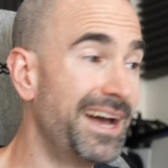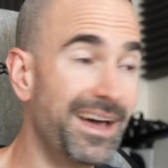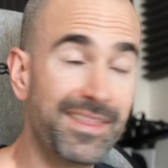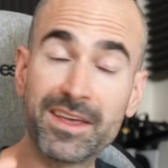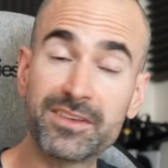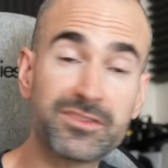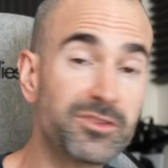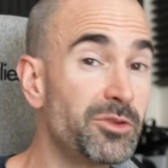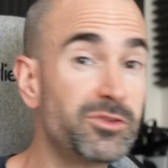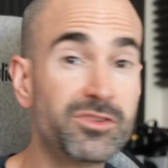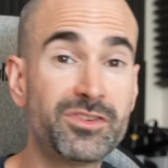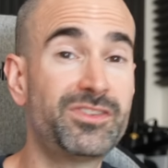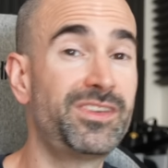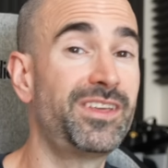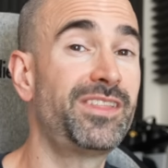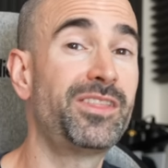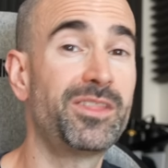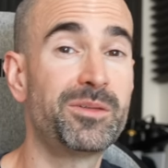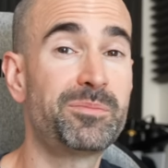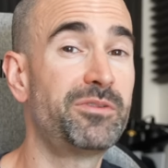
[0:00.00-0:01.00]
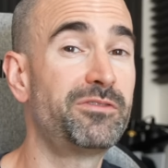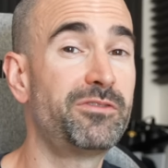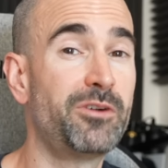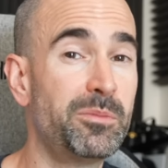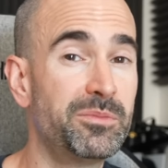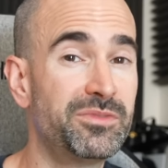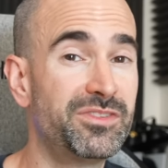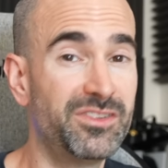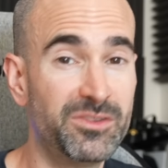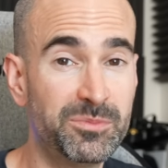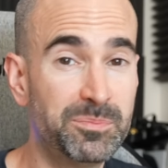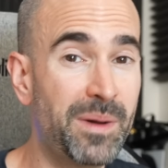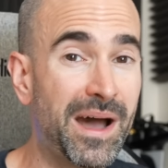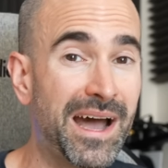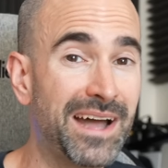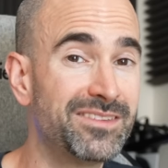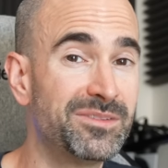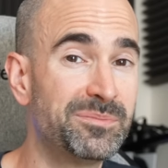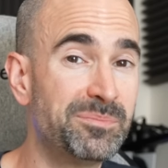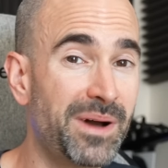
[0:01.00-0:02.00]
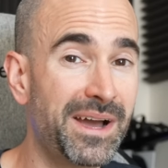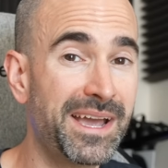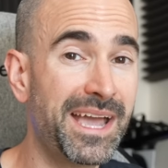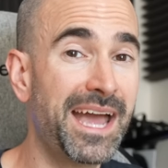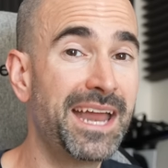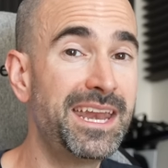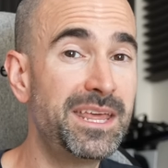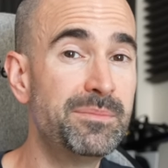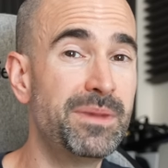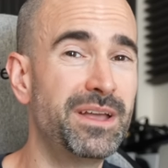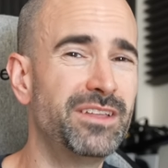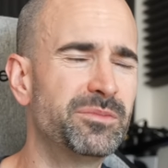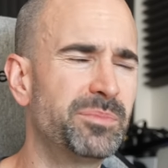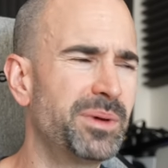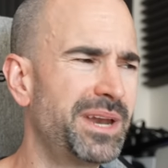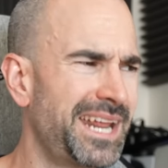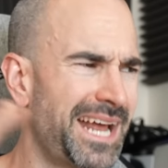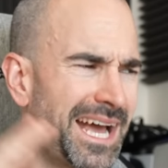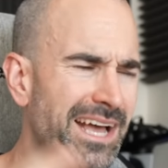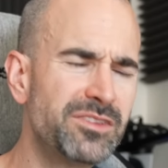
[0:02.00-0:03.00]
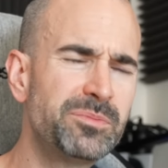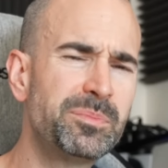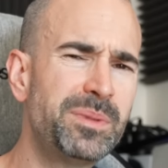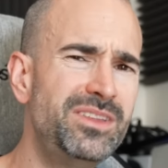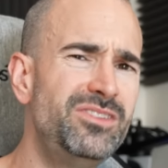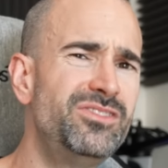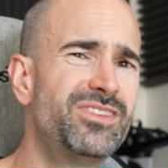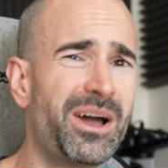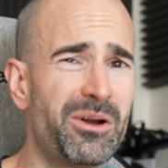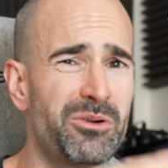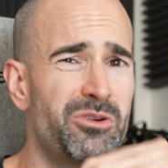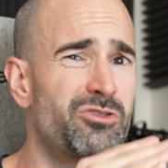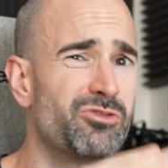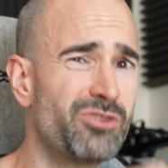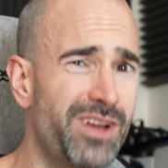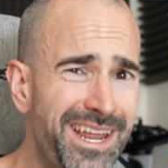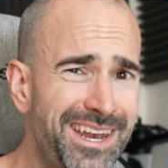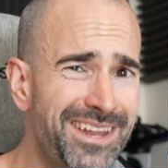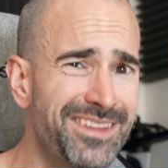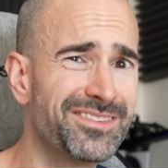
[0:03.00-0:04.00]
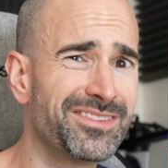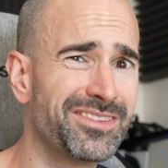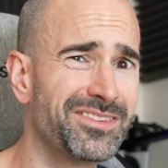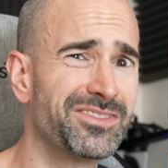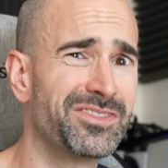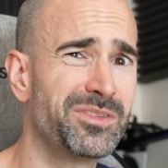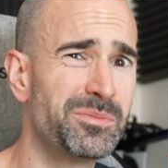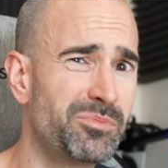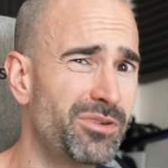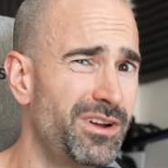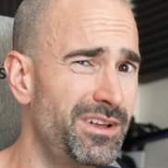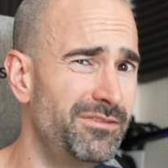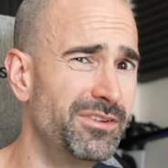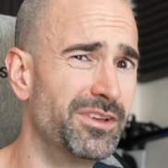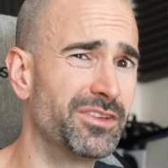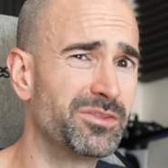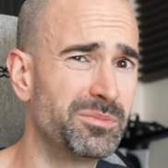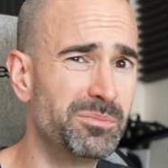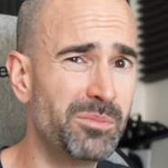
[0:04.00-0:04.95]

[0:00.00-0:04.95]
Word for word: and that's not to say that the performance is bad by any means, but it has been downgraded since the previous